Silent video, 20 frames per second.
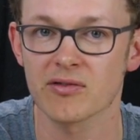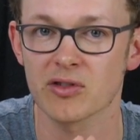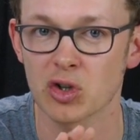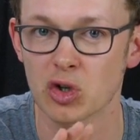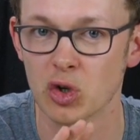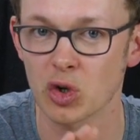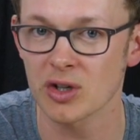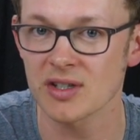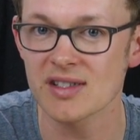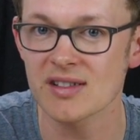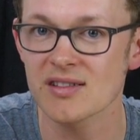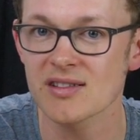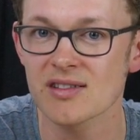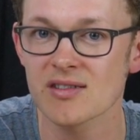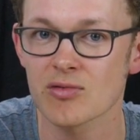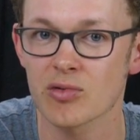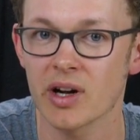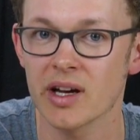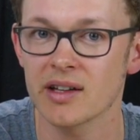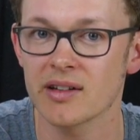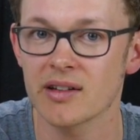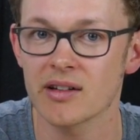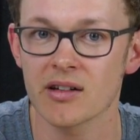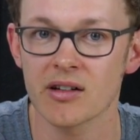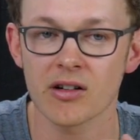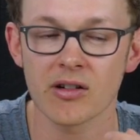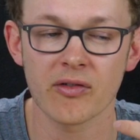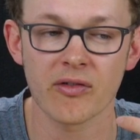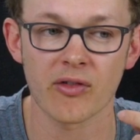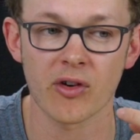nozzles right
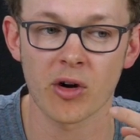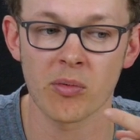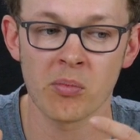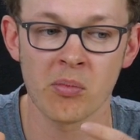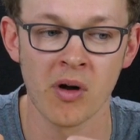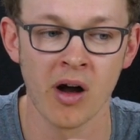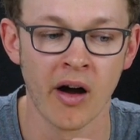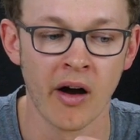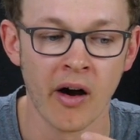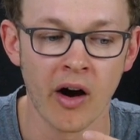here, from